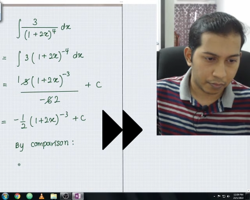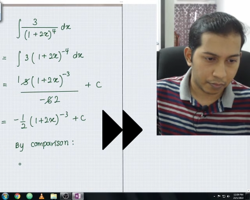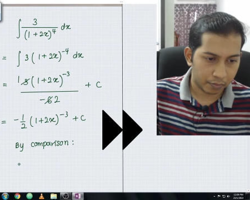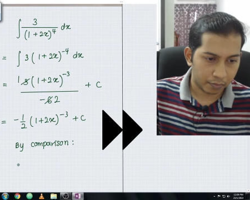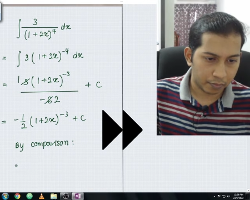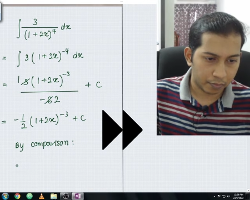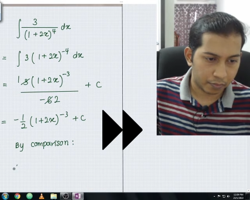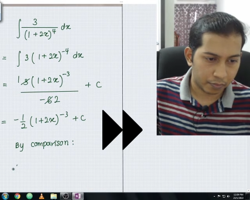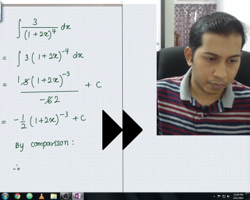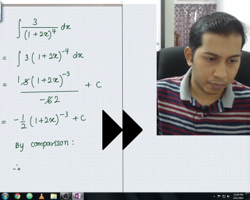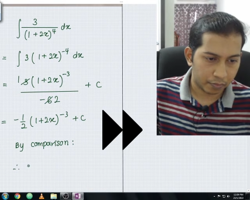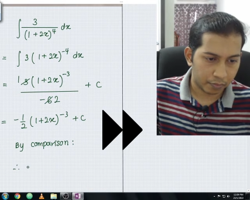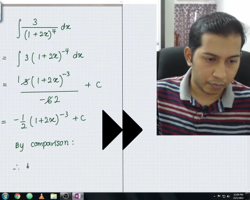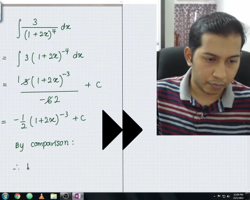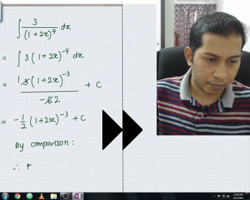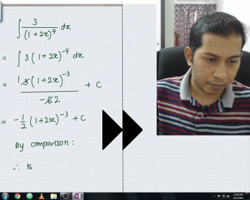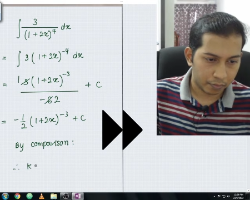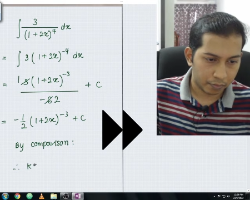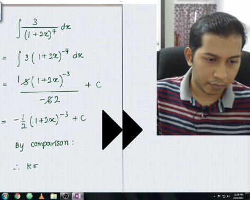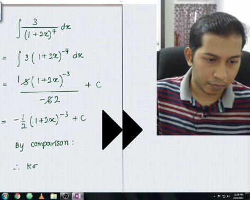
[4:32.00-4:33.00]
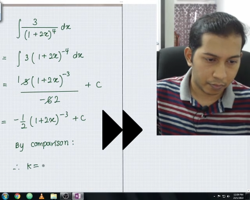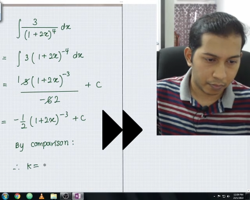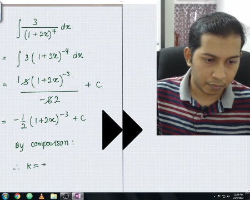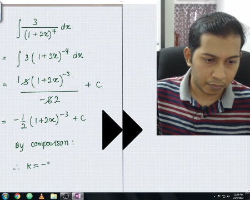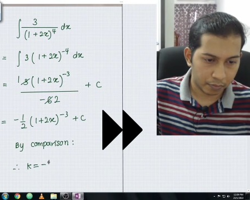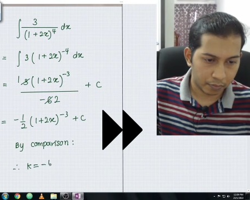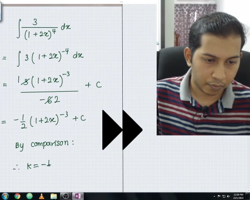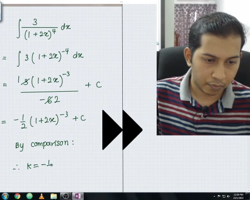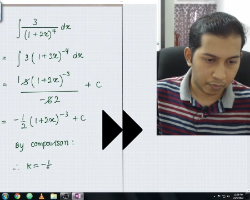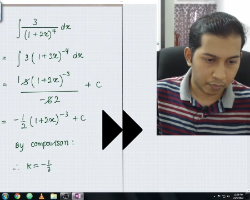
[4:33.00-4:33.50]

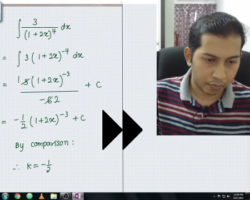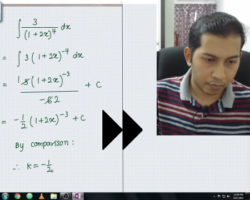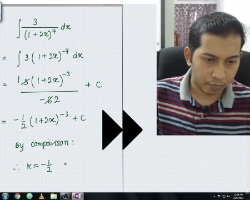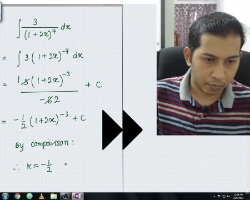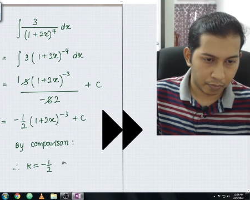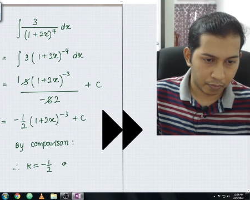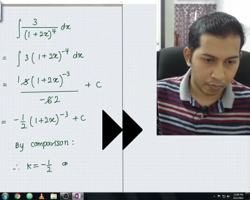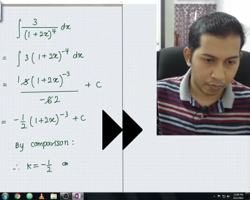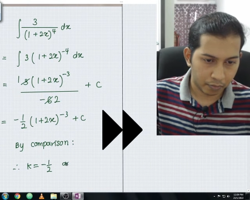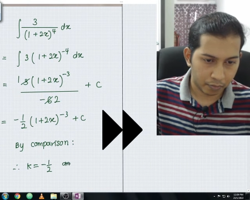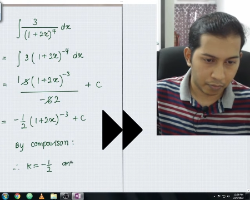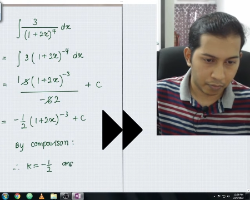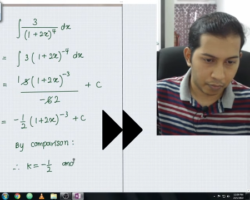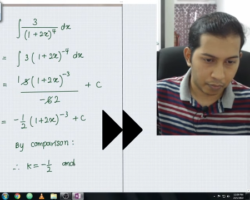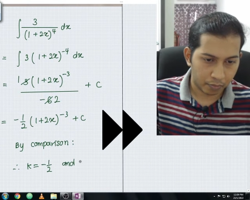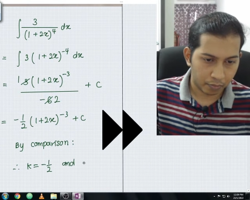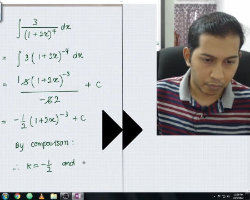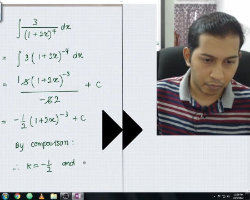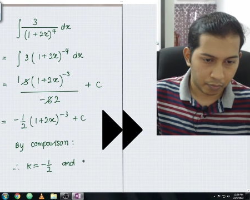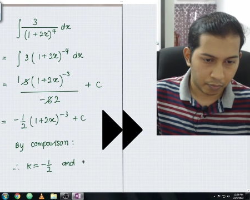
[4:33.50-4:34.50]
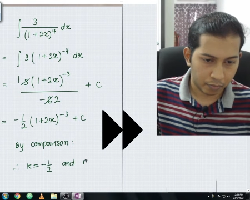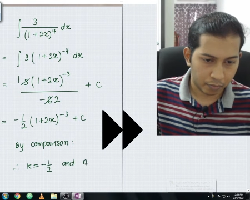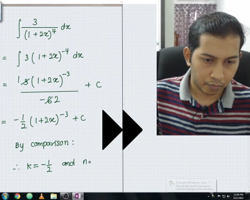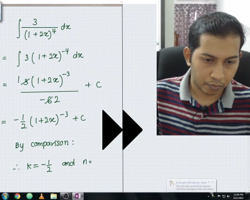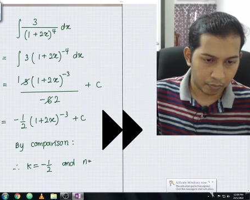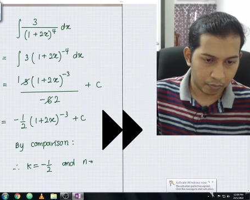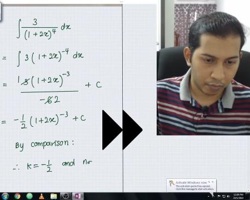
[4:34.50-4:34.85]
Nothing is said.